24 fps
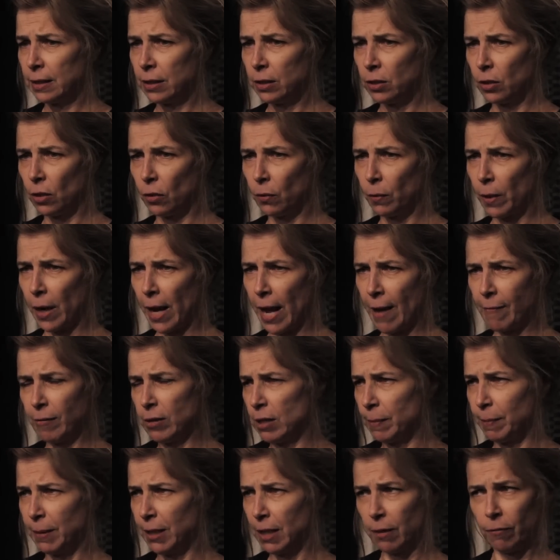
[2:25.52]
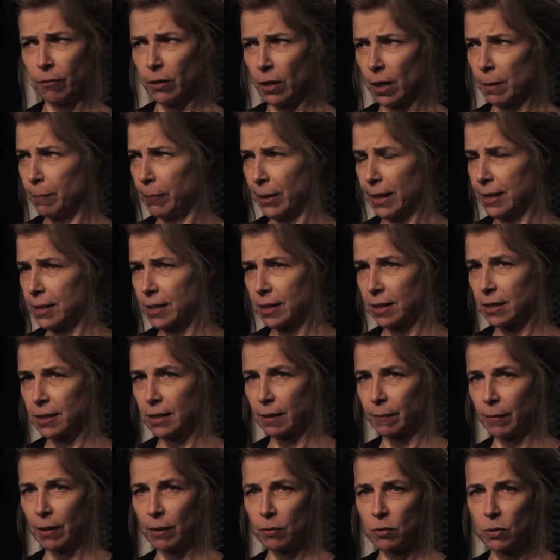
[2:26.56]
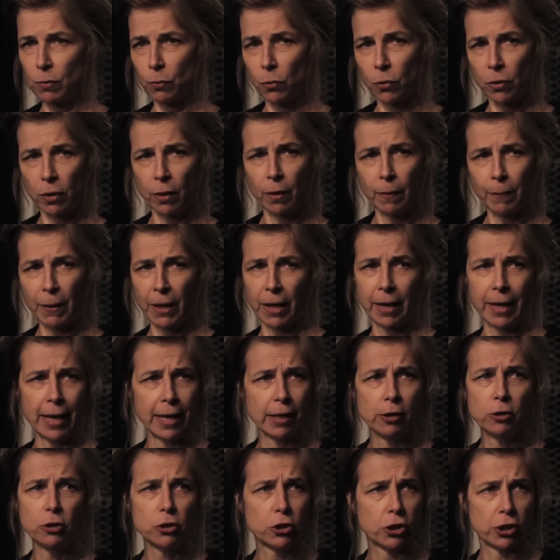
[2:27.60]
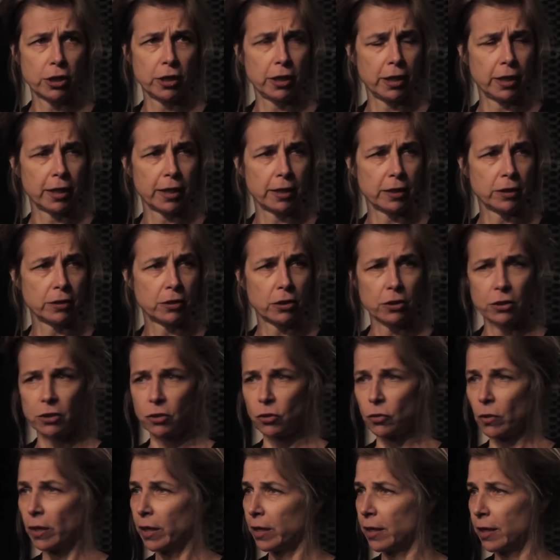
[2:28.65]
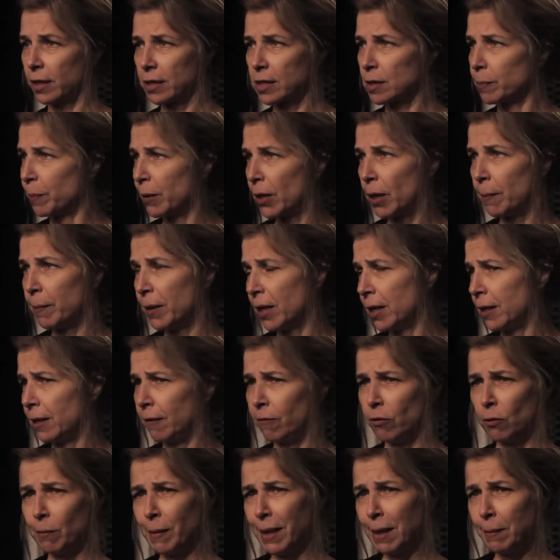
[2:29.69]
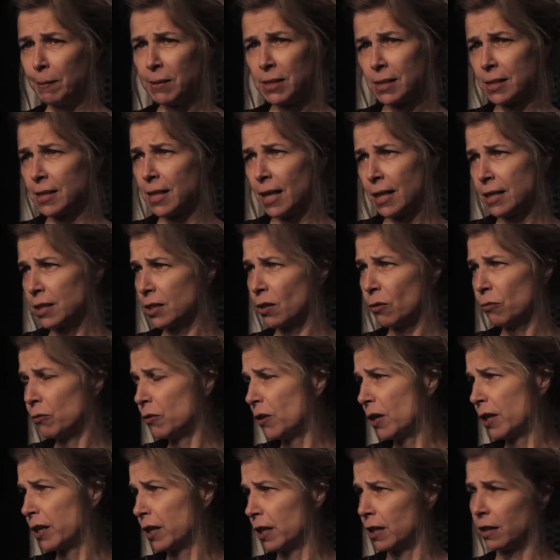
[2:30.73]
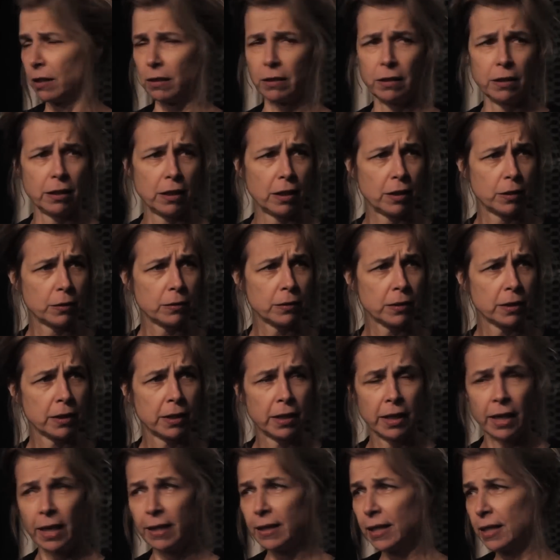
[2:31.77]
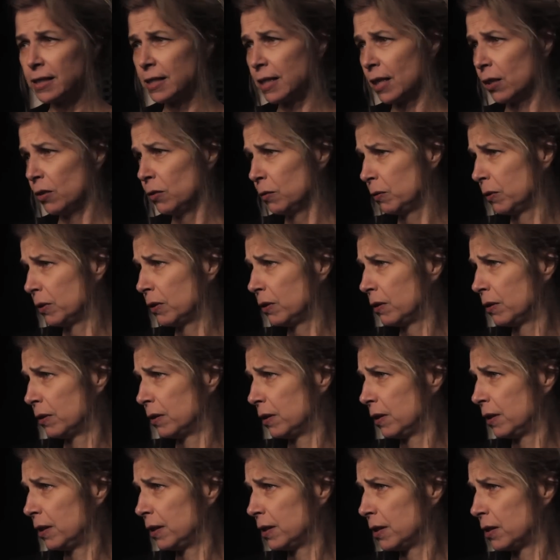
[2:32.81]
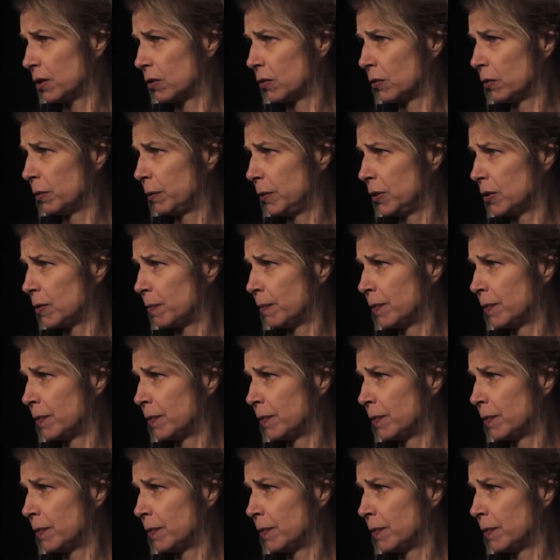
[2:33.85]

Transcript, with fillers: you know, having to be the very best at something. It was more about energy and just trying to experiment. And if you made a mistake, so fuck it, you know? And that's how you learn, is through